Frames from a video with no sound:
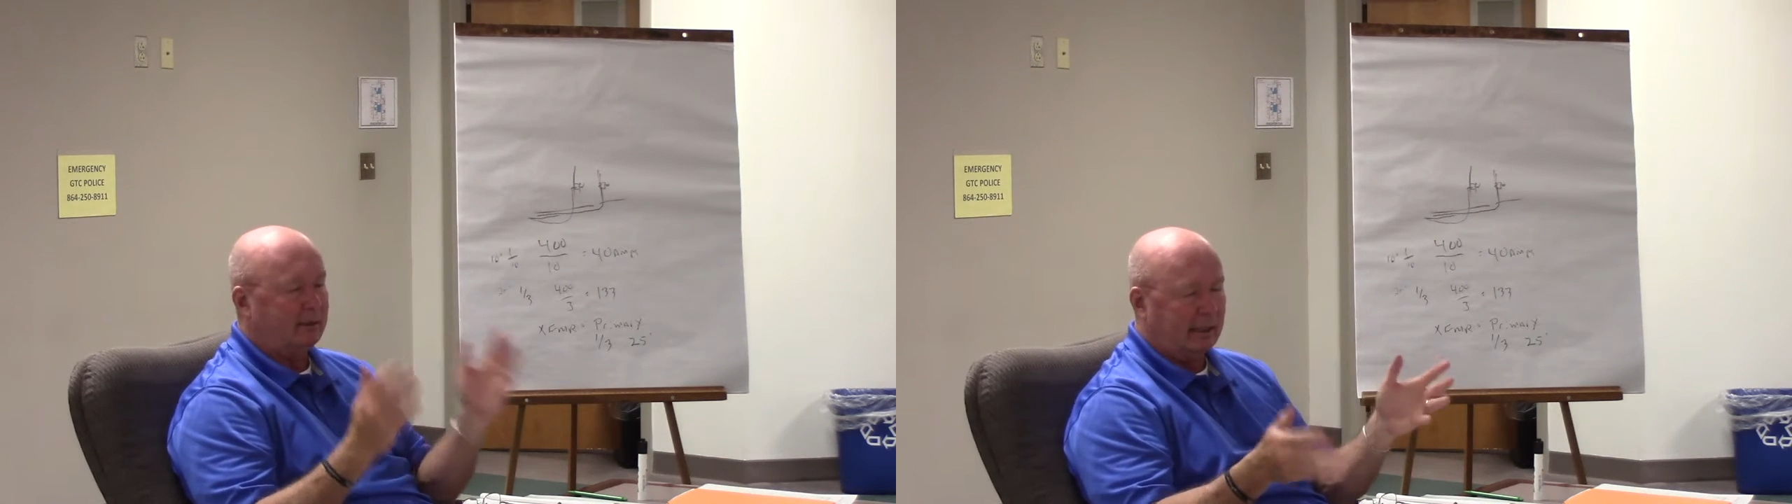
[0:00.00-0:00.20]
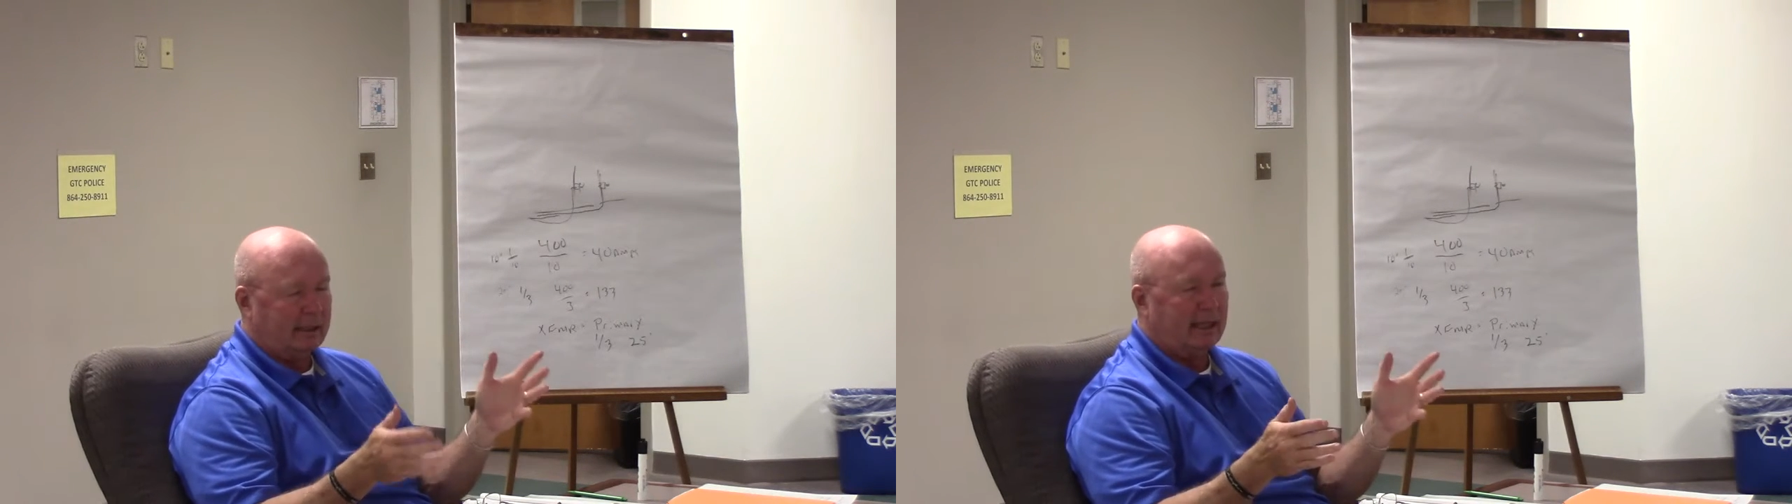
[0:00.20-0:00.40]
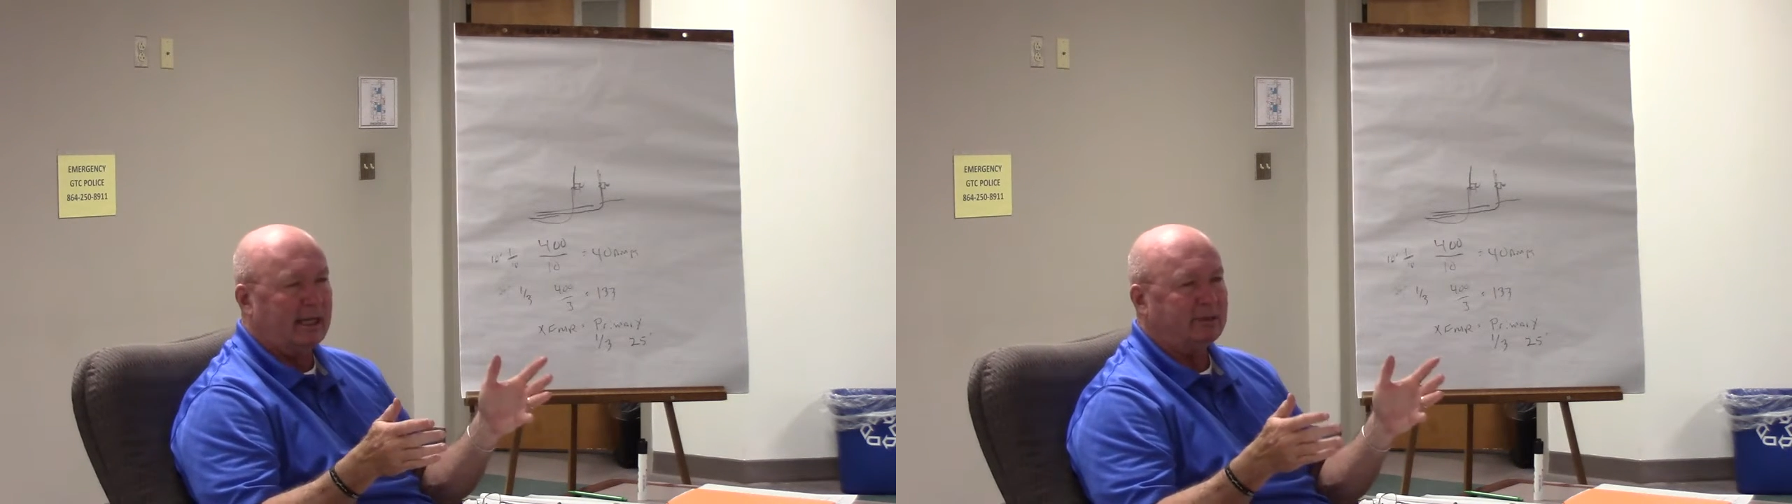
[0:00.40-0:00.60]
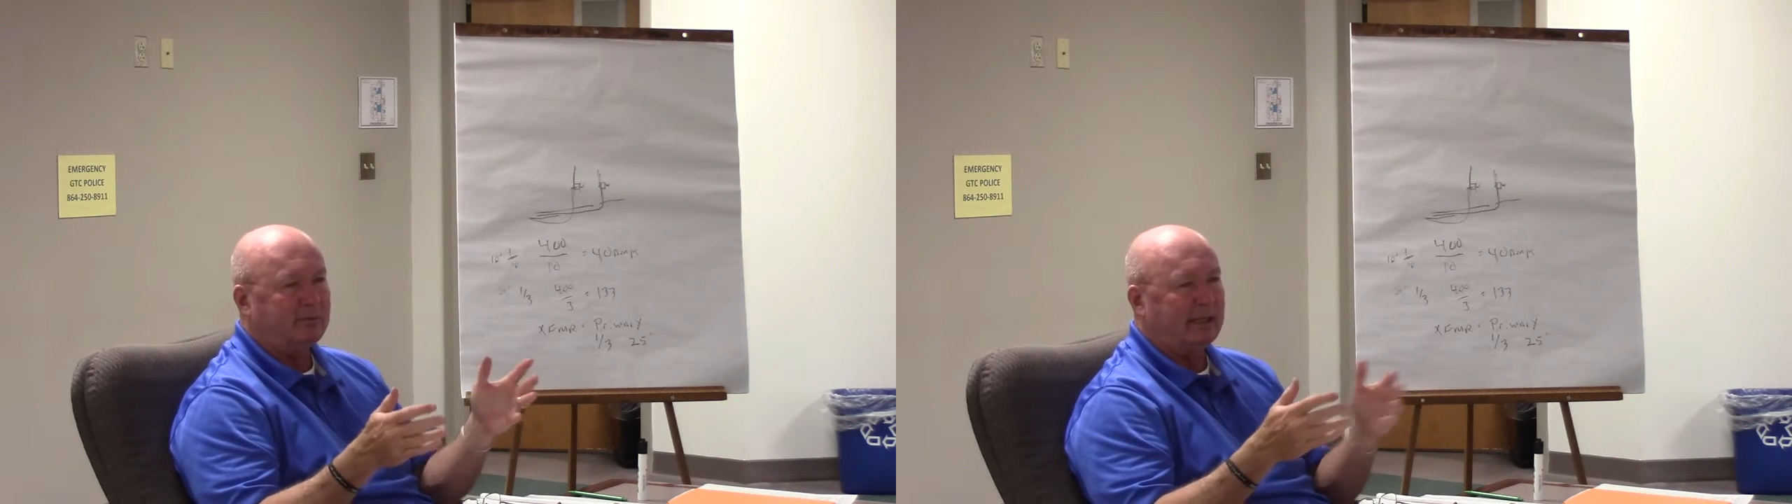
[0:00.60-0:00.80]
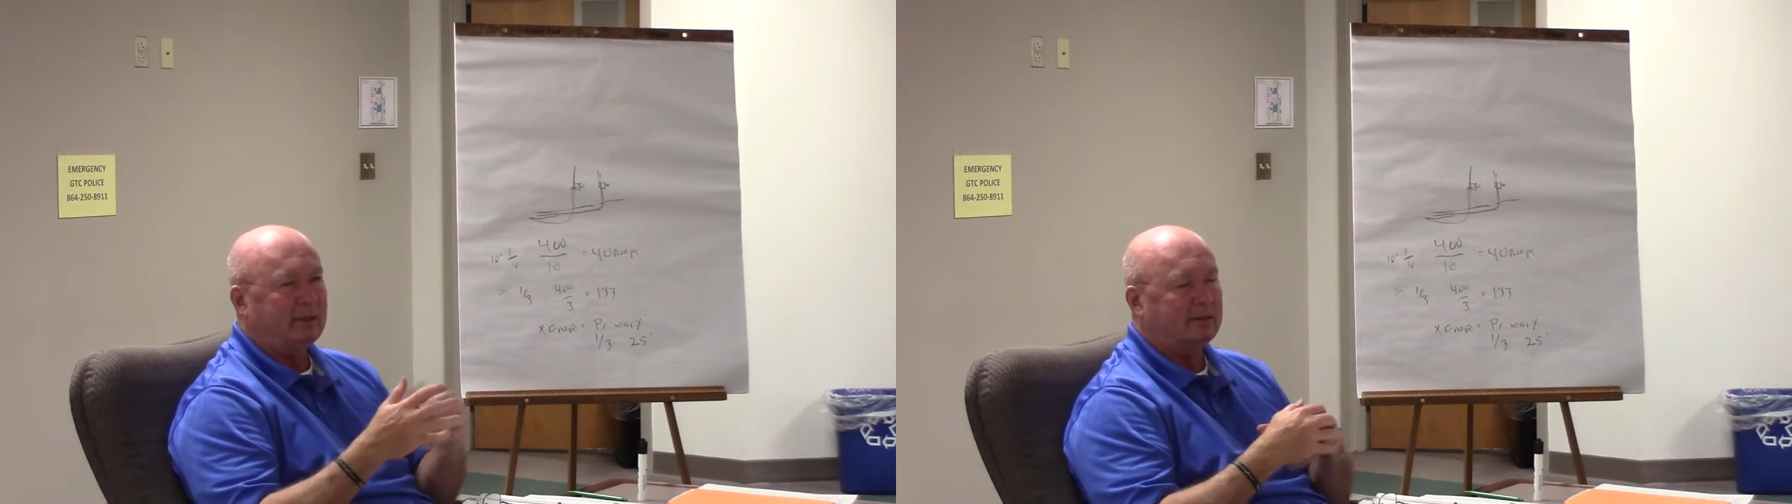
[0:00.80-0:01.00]
you've got a guy's
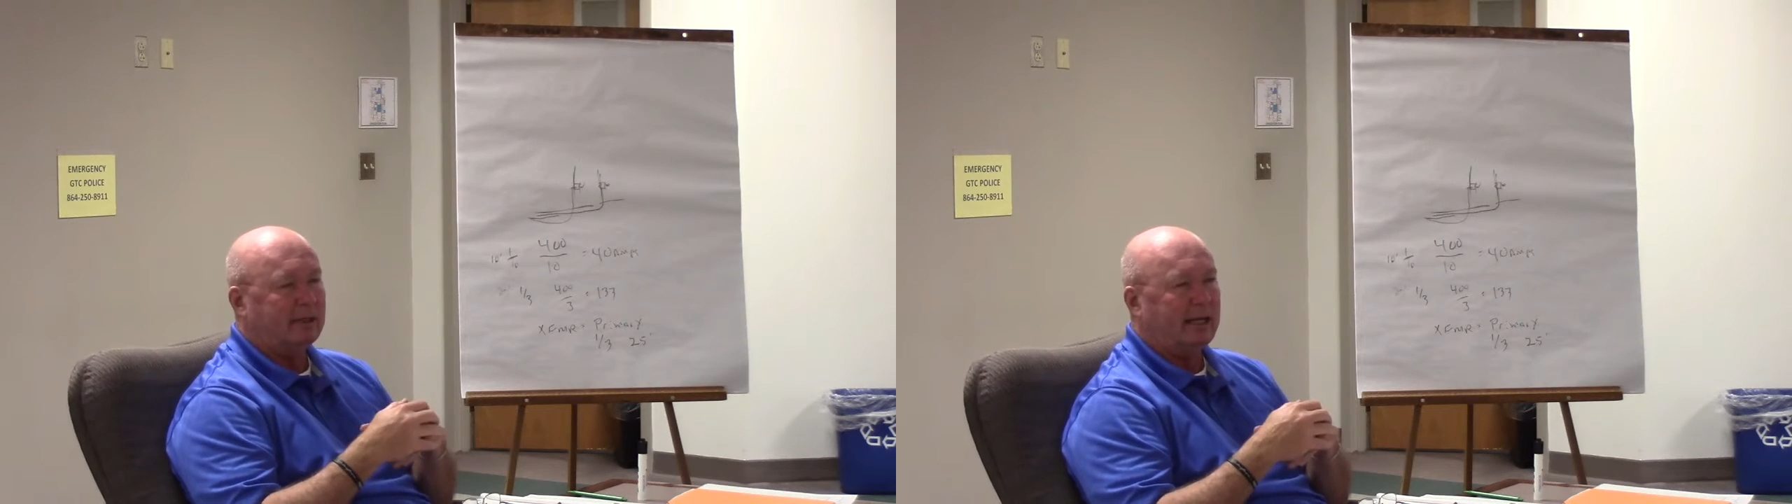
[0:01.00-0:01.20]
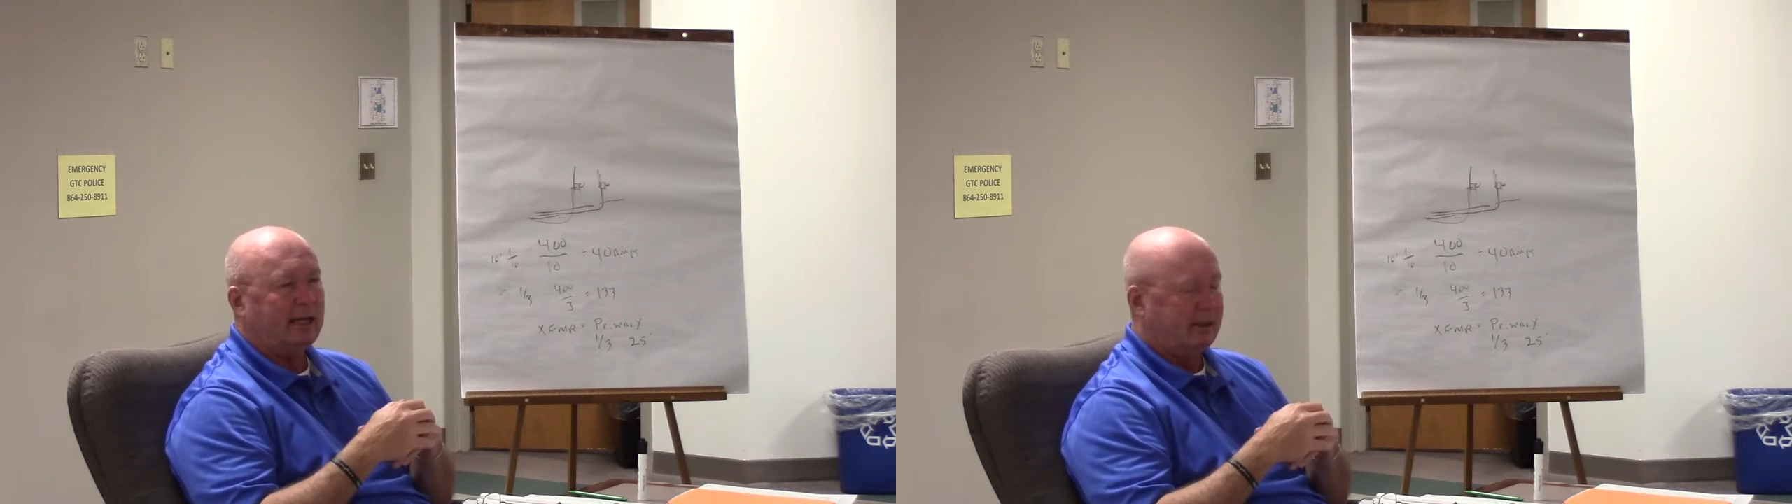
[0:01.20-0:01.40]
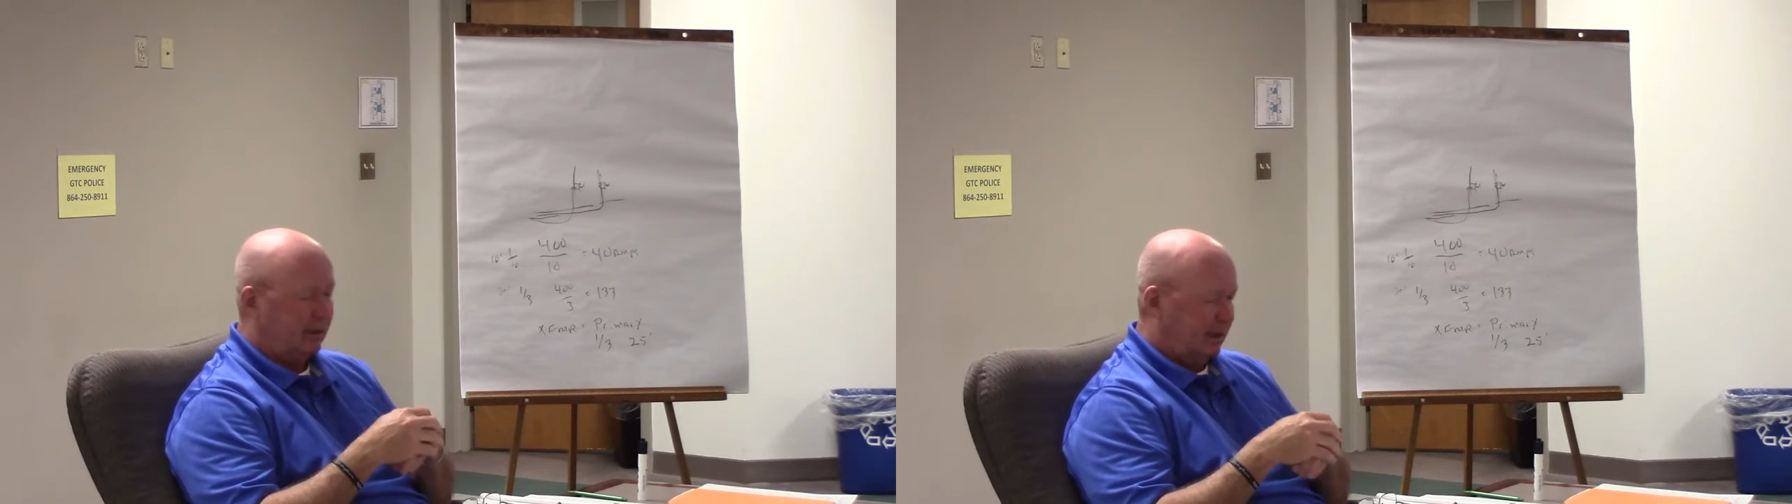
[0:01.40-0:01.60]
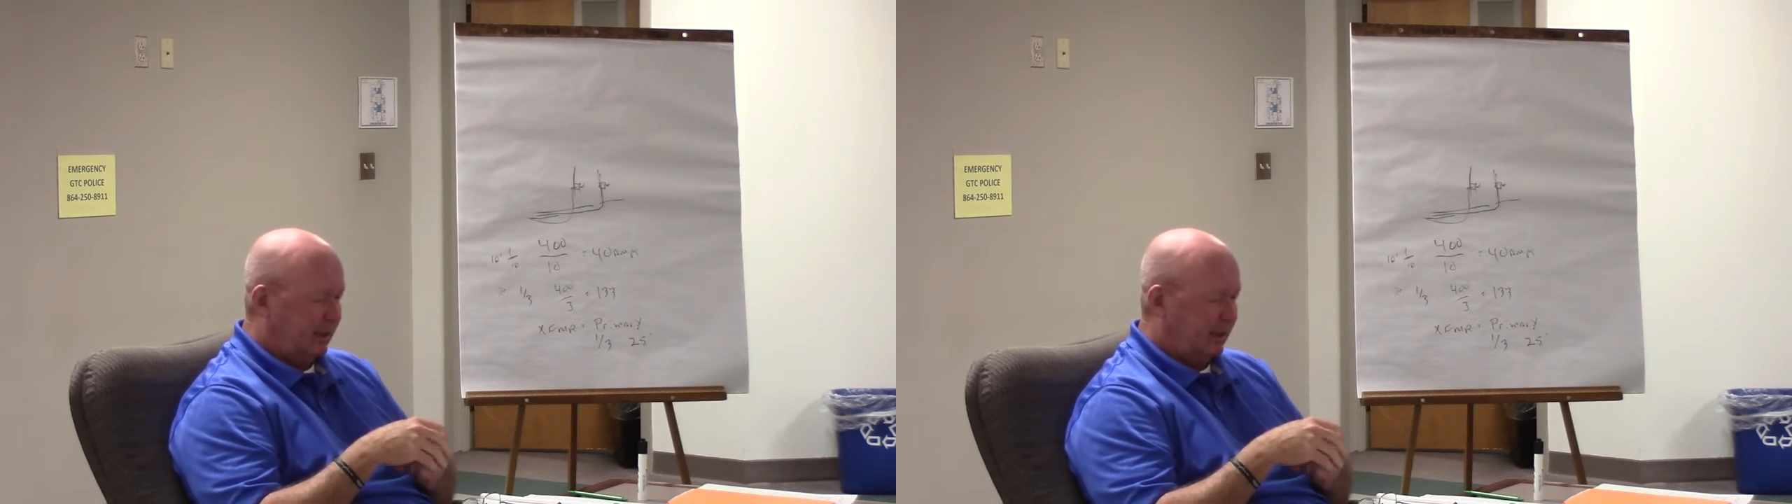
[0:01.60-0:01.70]
maintenance guy.